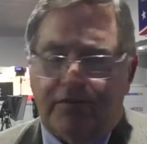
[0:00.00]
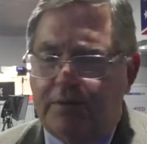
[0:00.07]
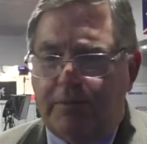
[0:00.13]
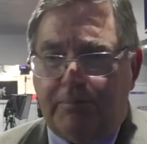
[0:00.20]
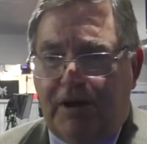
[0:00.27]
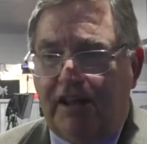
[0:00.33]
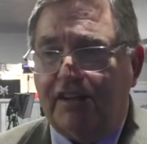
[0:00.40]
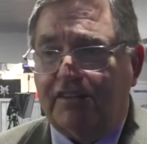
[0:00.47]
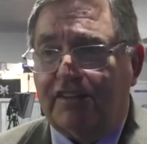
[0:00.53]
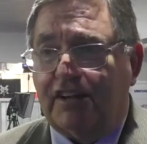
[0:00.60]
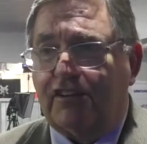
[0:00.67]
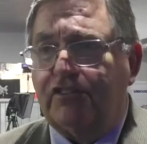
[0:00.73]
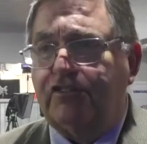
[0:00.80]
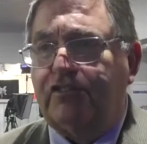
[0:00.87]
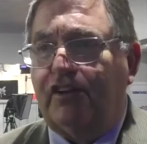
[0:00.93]
from the
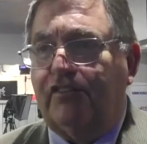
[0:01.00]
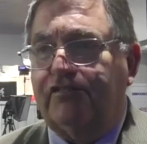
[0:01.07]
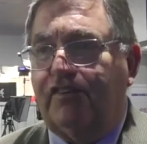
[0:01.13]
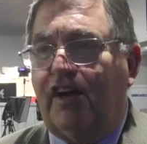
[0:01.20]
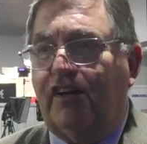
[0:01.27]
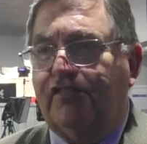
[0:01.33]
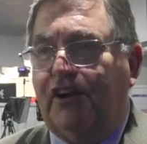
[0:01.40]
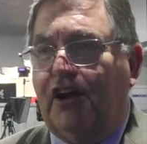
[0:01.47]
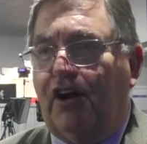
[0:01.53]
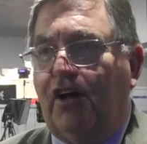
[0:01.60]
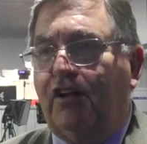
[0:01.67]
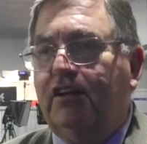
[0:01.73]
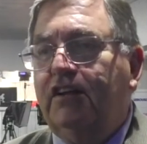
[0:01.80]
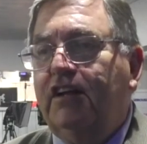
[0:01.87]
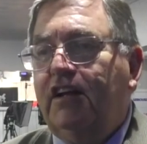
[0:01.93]
politics of it
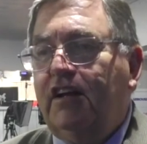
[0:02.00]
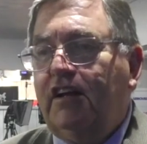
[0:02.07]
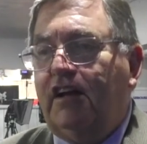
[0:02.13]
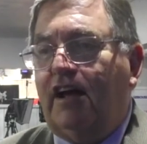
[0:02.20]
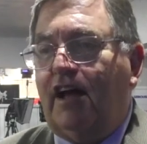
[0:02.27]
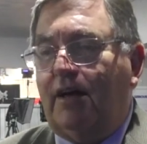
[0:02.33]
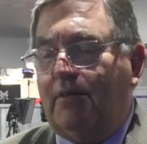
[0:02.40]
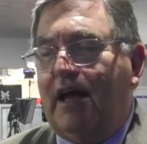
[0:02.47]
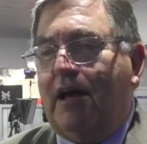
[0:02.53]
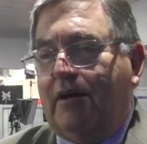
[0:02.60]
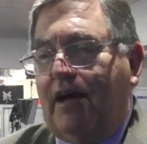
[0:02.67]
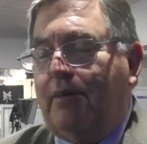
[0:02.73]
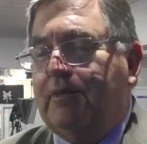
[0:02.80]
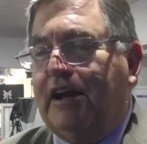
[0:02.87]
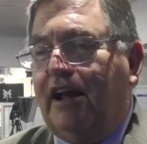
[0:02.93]
all,
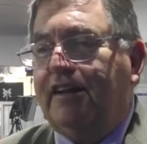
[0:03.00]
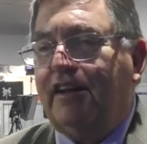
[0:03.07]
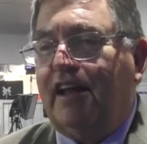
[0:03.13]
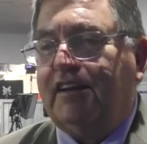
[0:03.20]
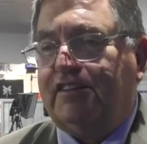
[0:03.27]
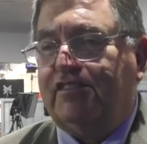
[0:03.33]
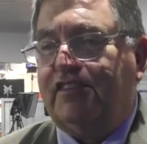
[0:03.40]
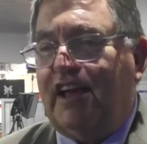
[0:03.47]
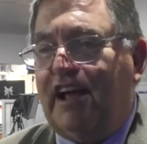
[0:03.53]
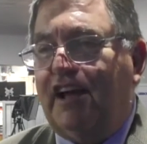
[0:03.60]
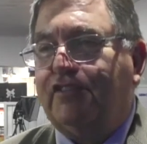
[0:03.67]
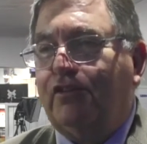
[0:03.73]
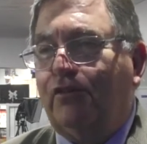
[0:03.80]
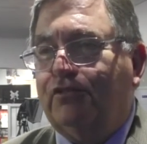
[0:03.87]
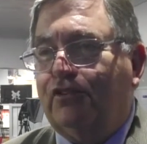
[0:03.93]
I mean, I'd like to say
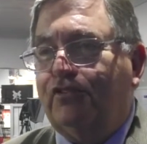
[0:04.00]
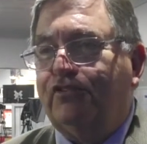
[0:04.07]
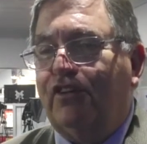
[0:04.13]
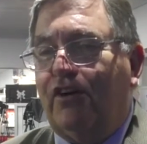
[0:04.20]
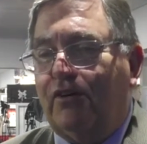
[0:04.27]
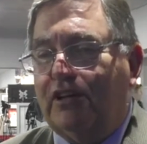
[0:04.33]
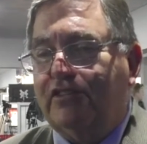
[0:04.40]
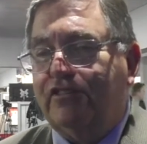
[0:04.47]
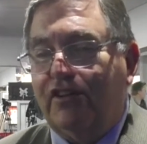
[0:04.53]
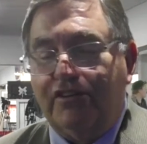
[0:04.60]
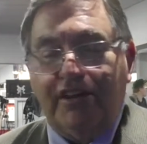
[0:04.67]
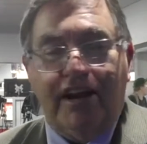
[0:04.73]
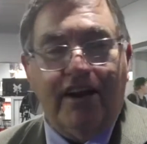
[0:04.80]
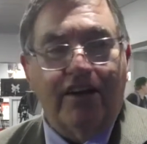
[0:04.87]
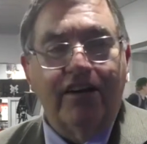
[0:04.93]
I told you so and so
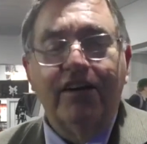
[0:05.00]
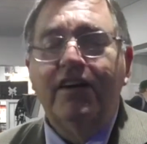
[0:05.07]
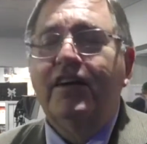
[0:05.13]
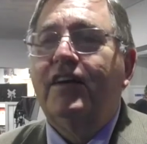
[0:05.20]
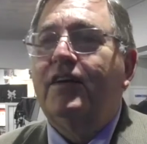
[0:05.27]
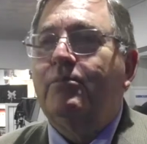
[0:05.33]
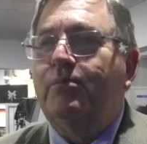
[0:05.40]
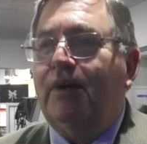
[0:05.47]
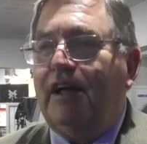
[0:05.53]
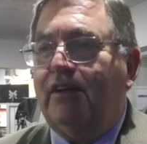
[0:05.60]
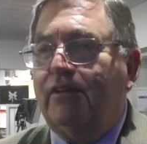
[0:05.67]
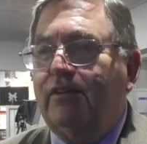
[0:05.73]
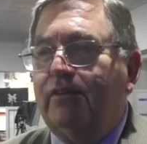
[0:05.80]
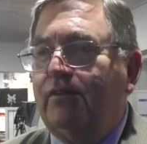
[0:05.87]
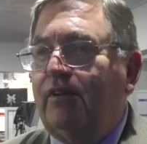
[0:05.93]
there, but
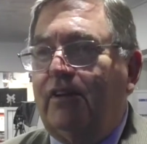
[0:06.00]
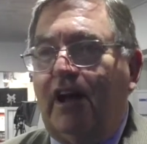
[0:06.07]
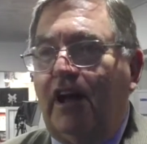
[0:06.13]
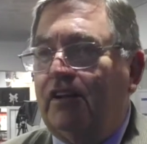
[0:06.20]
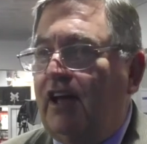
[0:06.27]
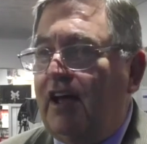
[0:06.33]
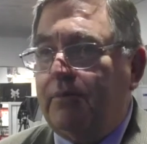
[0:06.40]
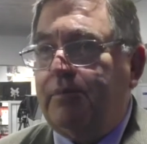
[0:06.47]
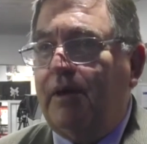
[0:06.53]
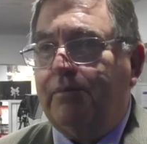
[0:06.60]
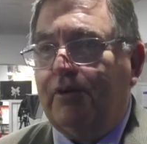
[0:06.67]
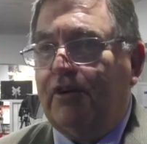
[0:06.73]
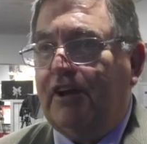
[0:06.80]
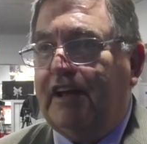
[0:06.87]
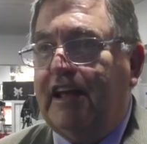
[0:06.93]
a lot of
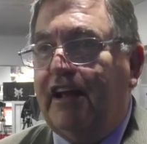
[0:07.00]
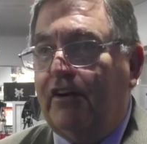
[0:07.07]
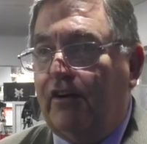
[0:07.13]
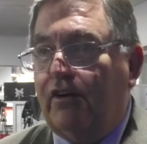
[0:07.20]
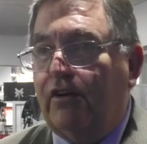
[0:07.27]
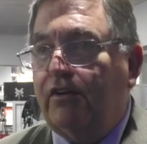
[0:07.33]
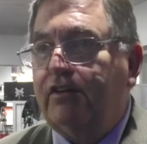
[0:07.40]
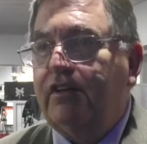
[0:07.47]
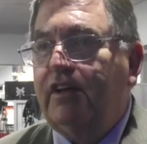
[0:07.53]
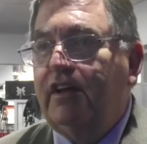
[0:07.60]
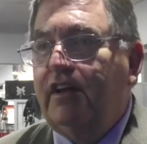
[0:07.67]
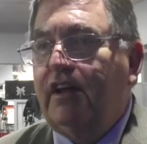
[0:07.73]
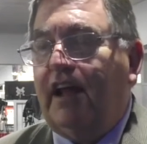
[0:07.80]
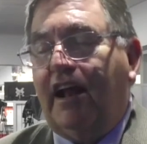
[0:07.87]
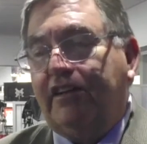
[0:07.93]
people are going to get hurt.
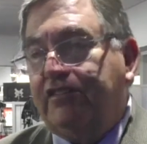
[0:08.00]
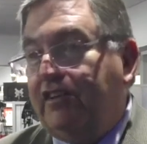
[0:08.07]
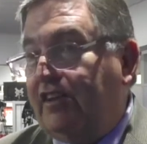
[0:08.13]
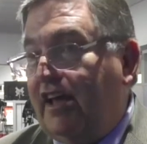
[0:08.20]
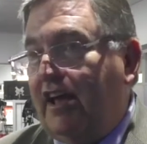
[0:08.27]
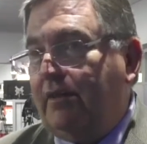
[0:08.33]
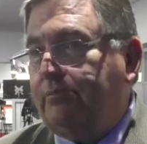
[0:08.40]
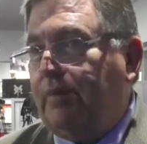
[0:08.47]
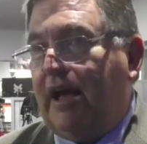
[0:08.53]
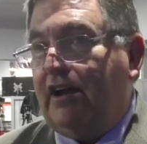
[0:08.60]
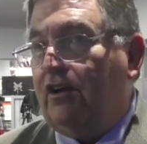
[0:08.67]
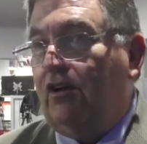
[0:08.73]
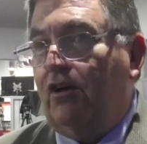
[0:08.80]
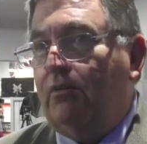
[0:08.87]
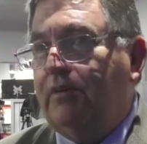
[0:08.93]
And I see that
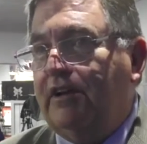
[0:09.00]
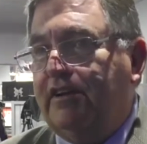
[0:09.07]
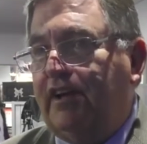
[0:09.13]
back home in